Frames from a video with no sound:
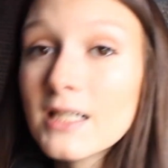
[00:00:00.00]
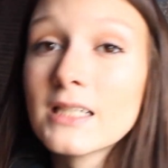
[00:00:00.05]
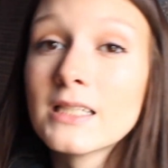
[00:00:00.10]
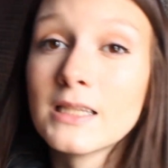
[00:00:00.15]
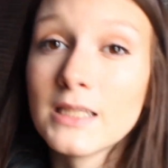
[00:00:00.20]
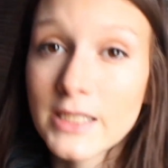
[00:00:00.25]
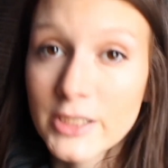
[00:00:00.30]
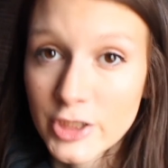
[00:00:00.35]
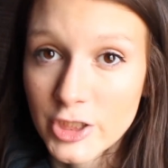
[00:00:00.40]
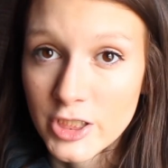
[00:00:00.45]

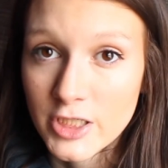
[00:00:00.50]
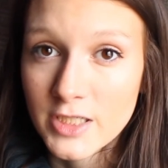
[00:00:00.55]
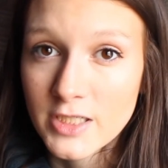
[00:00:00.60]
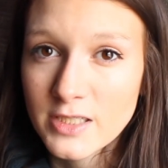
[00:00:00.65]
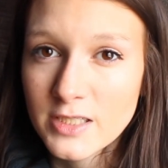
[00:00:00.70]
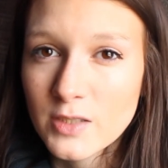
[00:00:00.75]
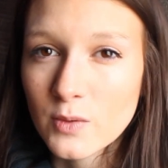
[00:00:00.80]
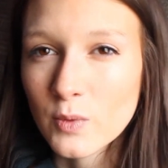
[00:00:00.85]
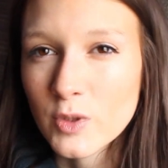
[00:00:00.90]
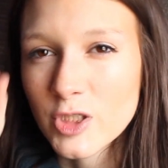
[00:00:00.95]

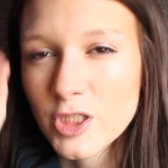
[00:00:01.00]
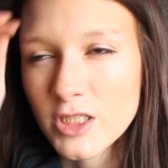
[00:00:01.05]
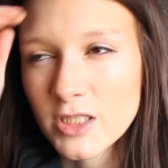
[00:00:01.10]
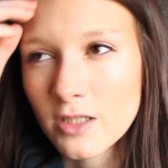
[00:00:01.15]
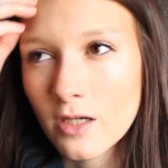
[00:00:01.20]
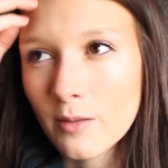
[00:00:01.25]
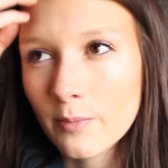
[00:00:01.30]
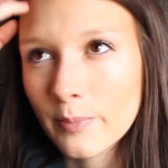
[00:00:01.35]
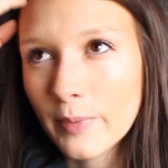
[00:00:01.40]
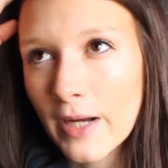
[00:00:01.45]
Glitches, which is
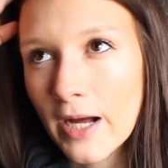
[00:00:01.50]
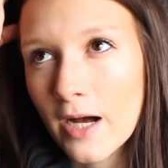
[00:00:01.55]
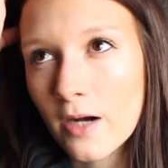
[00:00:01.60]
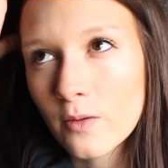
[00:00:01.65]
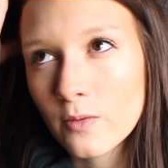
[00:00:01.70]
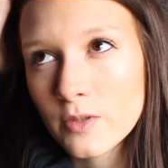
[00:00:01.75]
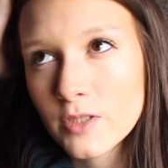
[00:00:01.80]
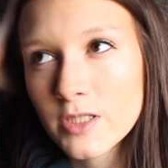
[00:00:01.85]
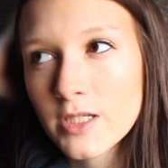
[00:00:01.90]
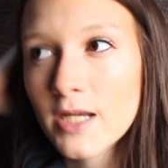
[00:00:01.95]

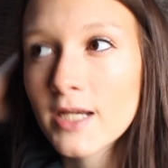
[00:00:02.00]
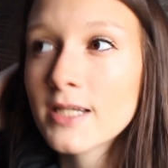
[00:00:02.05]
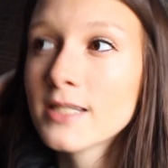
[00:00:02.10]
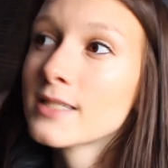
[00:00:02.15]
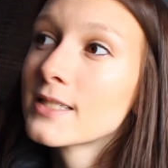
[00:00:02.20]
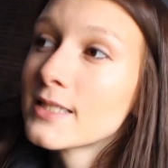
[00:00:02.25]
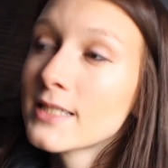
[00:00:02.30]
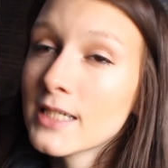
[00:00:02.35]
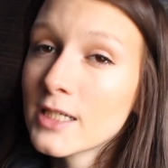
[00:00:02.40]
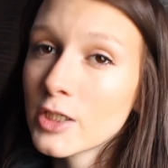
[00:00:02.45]
about
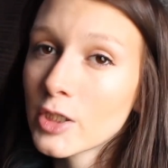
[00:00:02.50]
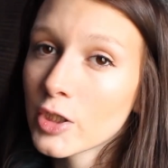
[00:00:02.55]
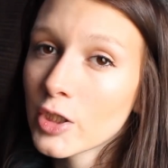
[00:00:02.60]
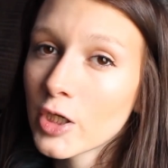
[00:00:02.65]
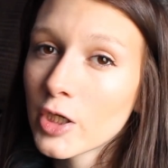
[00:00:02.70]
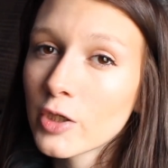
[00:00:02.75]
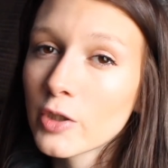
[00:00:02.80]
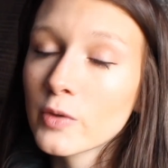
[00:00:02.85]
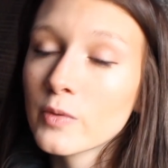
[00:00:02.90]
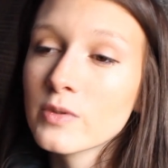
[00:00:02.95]

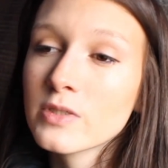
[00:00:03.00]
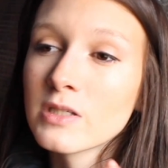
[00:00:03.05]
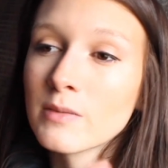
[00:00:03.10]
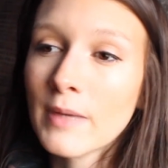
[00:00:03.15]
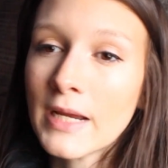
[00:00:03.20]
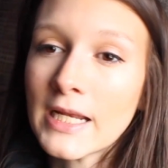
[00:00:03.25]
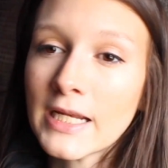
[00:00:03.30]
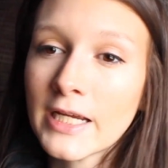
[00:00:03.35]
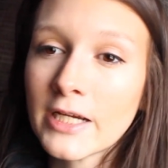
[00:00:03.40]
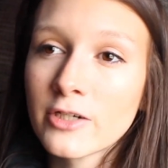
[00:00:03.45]
Cinder, who is the
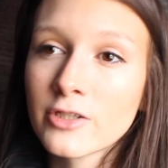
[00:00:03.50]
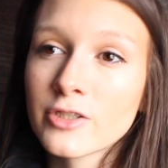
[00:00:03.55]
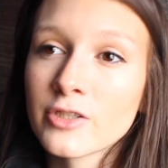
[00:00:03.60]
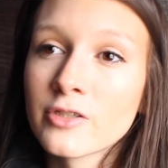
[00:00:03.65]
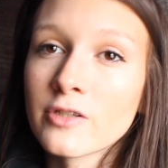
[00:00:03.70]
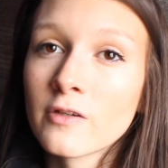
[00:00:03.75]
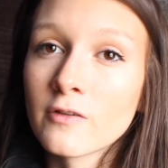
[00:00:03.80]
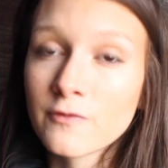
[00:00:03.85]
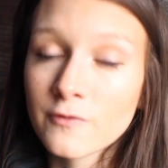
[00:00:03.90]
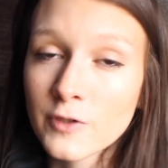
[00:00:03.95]
main character
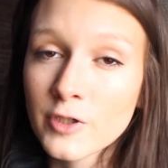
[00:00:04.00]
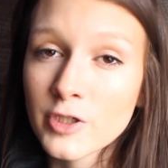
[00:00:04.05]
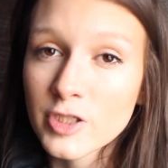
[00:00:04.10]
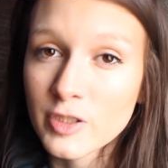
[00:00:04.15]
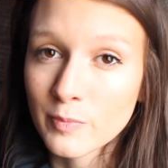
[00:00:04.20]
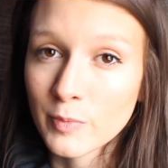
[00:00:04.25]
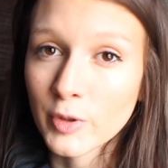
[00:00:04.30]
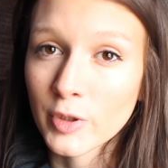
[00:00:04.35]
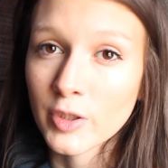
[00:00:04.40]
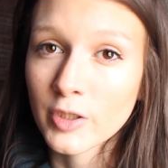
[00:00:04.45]
in the
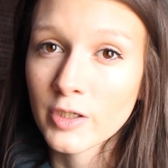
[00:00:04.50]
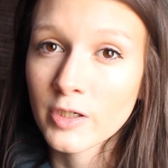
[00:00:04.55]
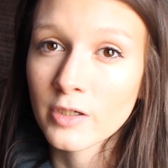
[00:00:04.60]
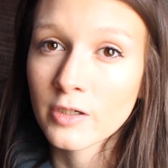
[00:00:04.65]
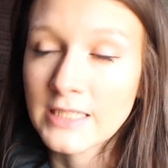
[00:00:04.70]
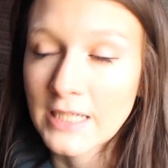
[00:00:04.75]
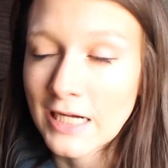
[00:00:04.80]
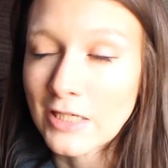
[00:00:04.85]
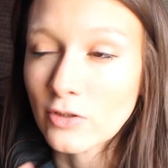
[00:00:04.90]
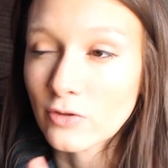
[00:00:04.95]
first book,
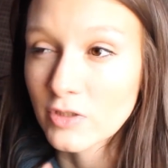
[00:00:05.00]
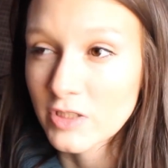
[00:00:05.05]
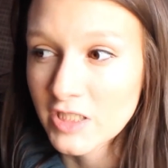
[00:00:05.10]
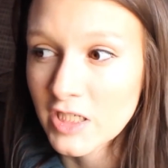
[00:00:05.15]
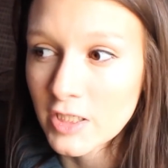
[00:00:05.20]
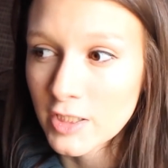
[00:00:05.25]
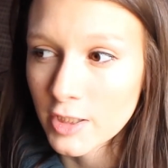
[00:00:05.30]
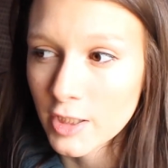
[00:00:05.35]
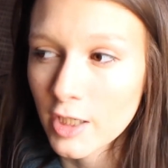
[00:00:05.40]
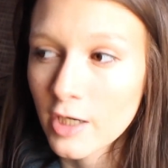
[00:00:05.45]
entitled
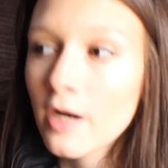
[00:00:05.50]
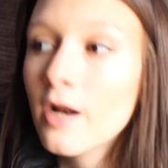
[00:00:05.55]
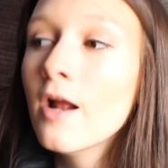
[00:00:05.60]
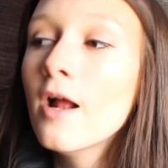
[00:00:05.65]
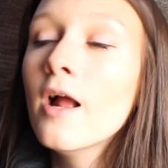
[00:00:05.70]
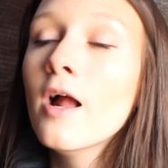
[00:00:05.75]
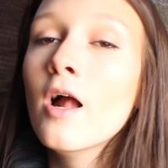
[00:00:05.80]
Cinder,